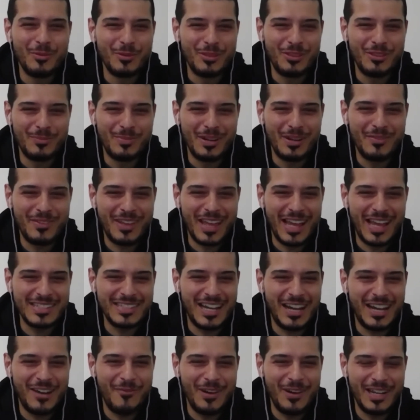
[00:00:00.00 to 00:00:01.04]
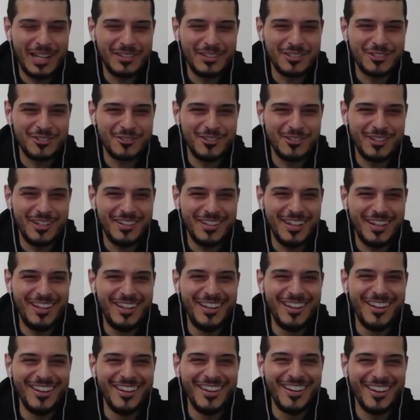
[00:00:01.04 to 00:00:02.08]
put the briefcase halfway down the street.
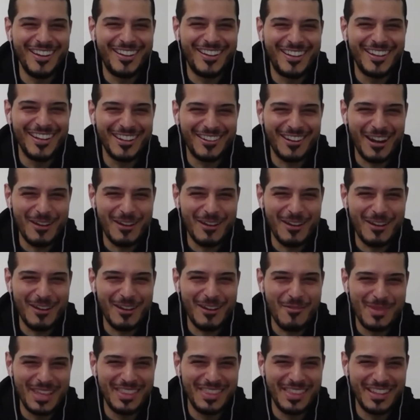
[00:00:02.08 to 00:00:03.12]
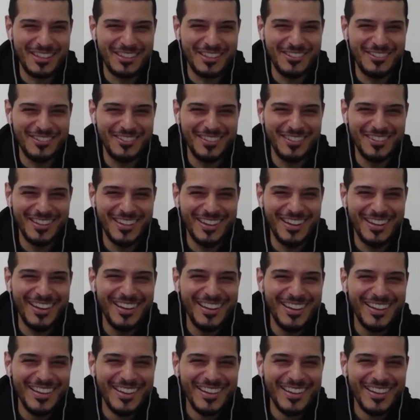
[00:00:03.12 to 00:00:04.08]
Go from here, thank you. Yeah.